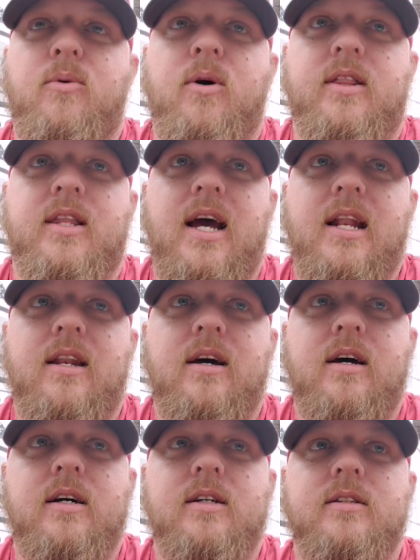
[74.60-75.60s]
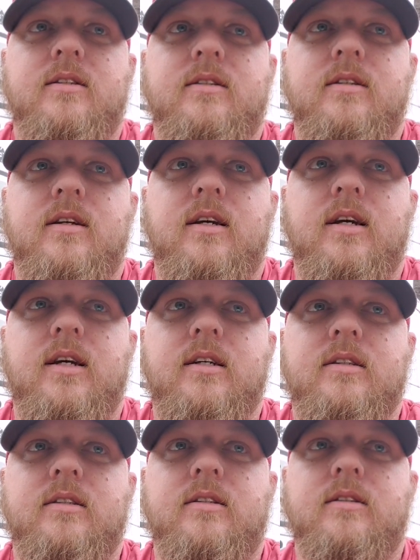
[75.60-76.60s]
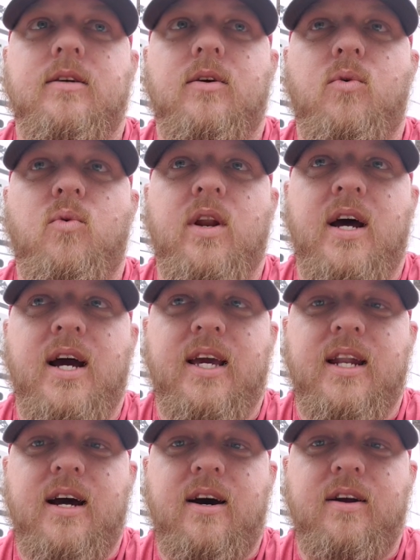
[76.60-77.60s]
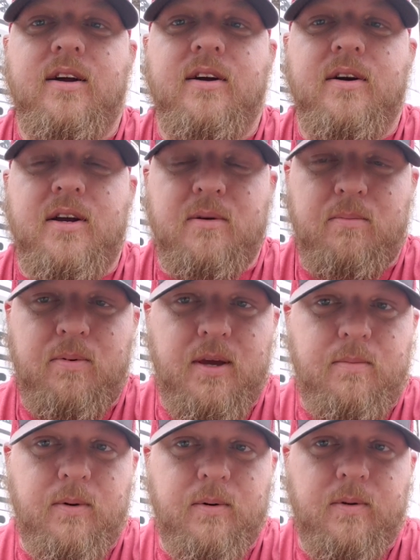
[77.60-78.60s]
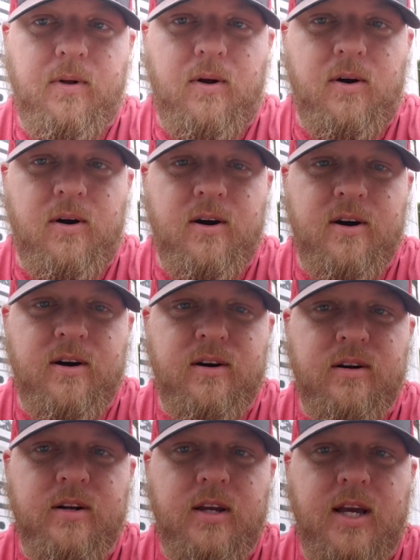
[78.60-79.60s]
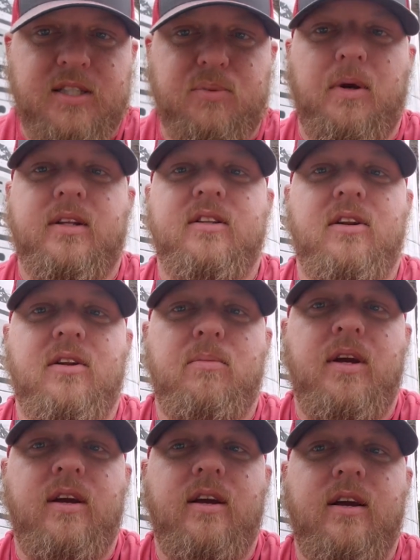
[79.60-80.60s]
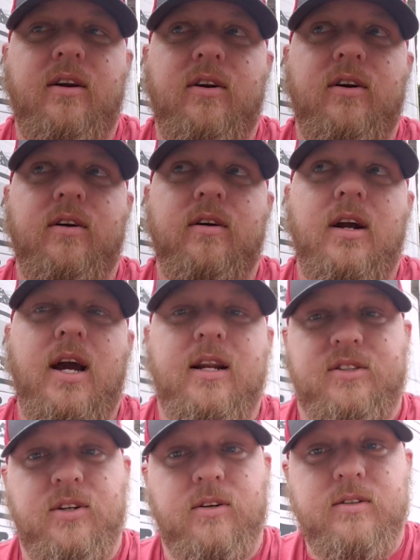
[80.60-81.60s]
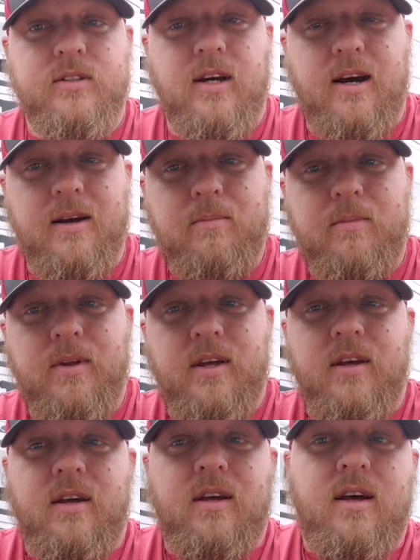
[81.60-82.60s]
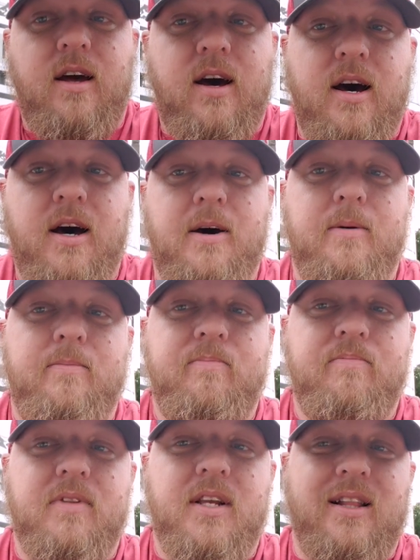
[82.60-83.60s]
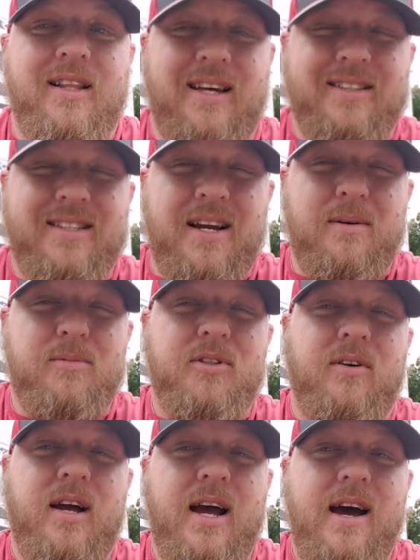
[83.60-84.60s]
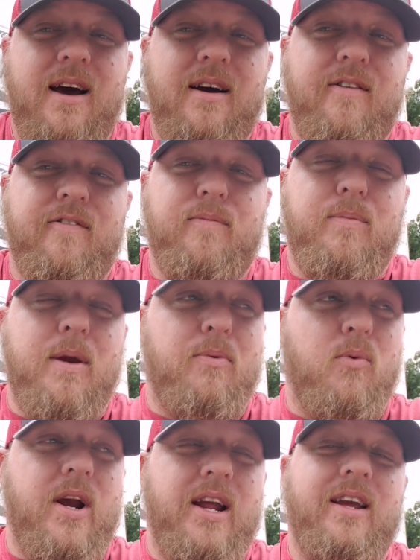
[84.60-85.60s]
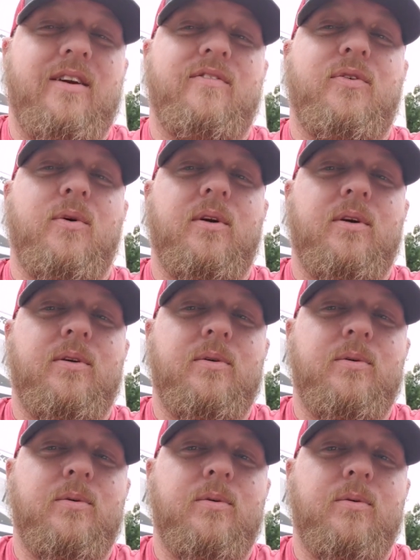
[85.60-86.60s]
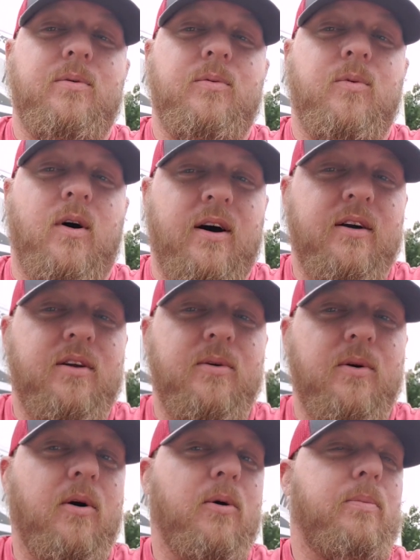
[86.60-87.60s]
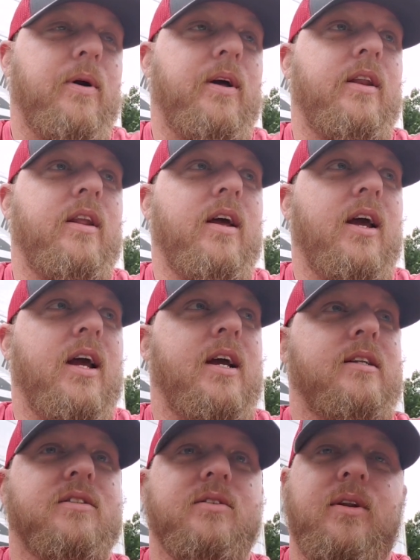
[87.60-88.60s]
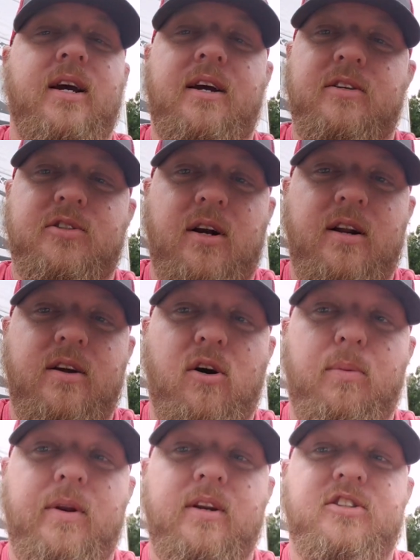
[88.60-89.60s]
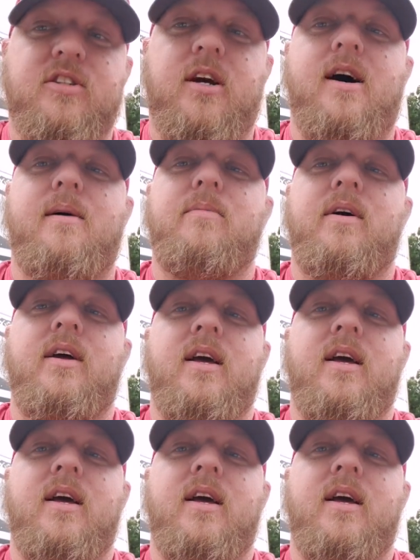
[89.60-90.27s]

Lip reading: What that does is when I get out here and people are expecting you to be here at a certain time, a lot of times you'll have people waiting for you while you open, and so now you're trying to open your shop